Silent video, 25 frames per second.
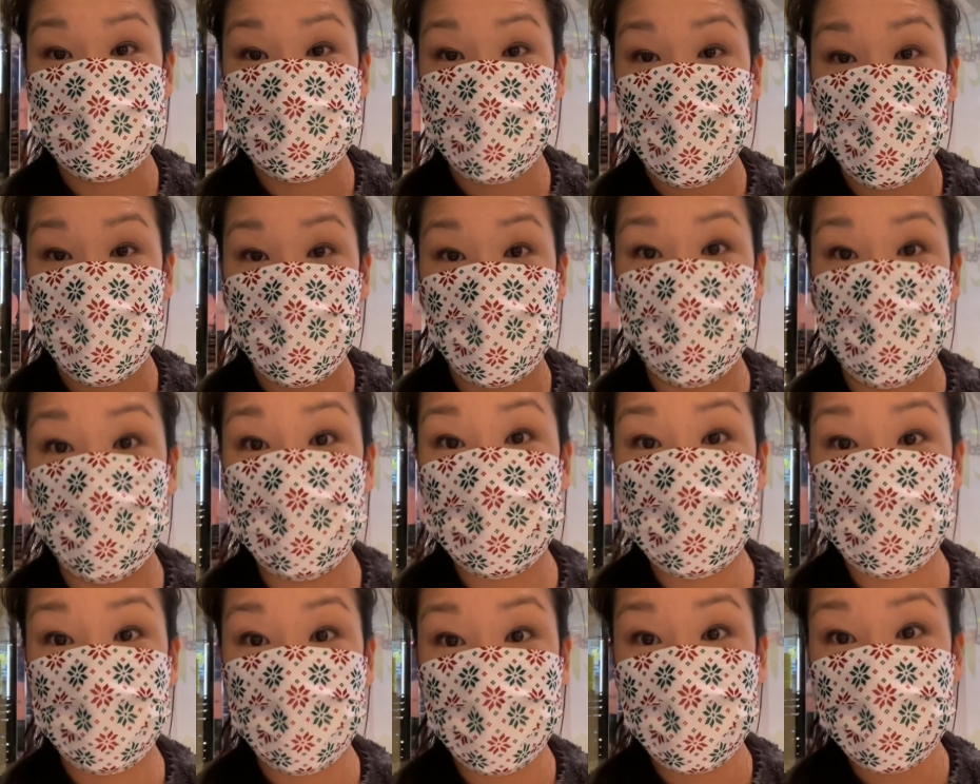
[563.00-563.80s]
went
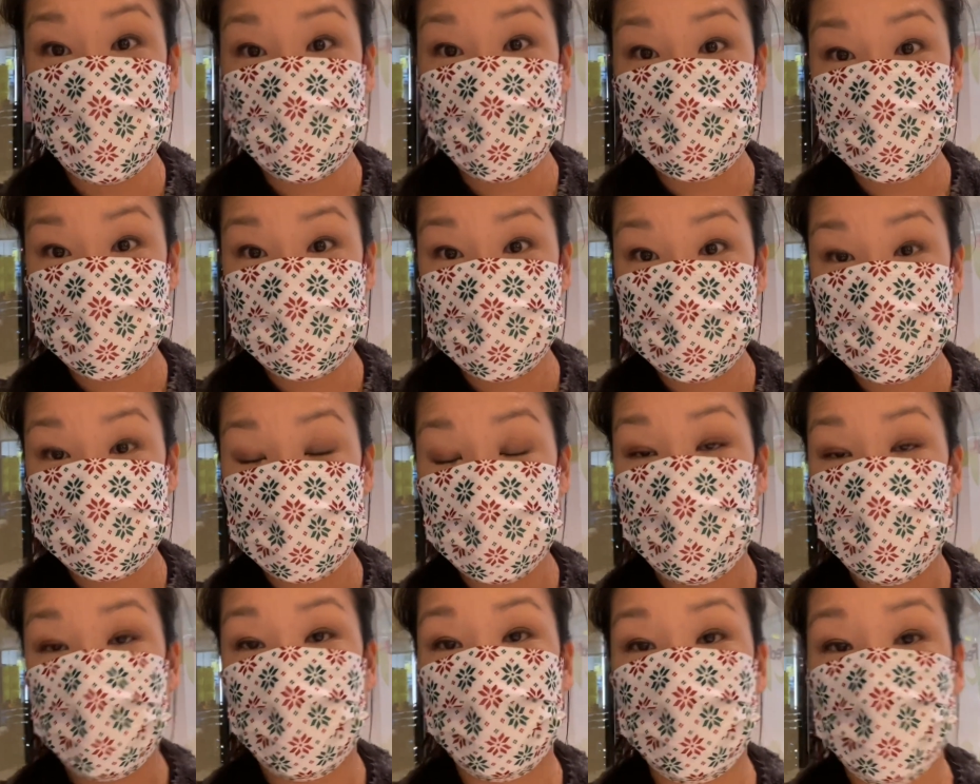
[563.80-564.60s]
to FedEx.
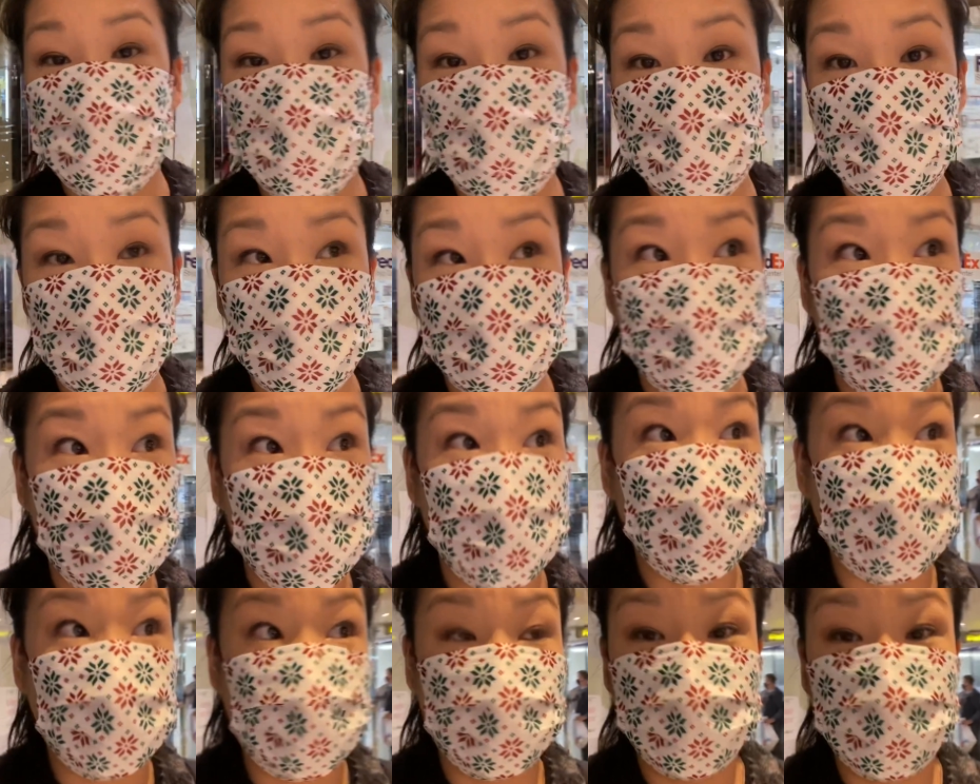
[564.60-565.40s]
There's so many
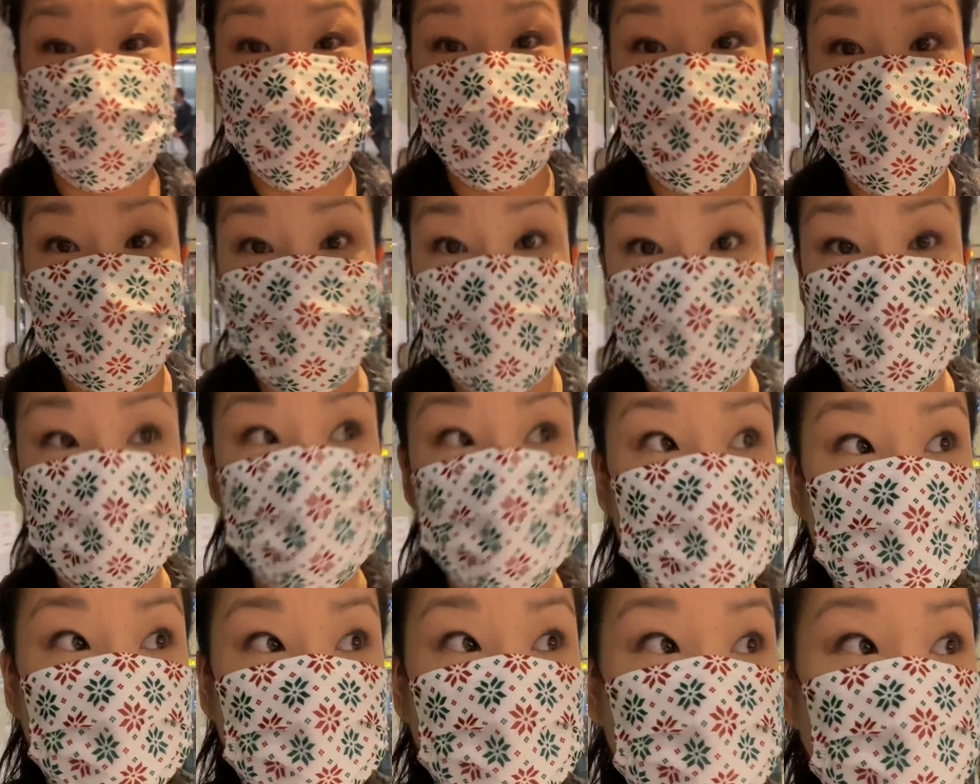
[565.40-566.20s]
people at
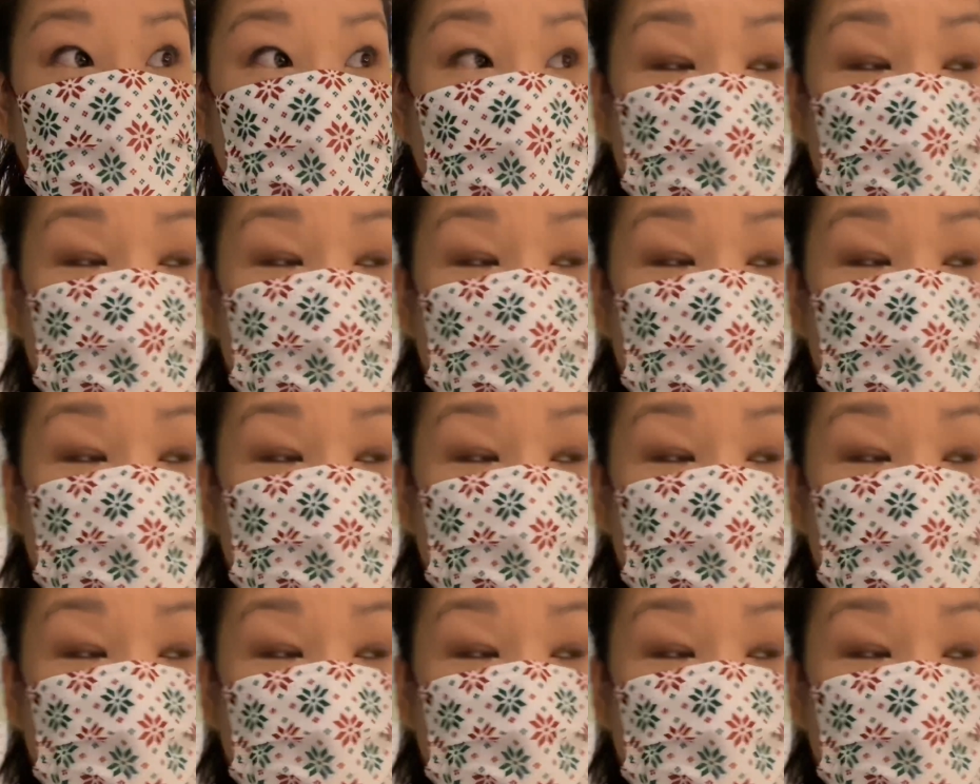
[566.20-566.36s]
FedEx today, and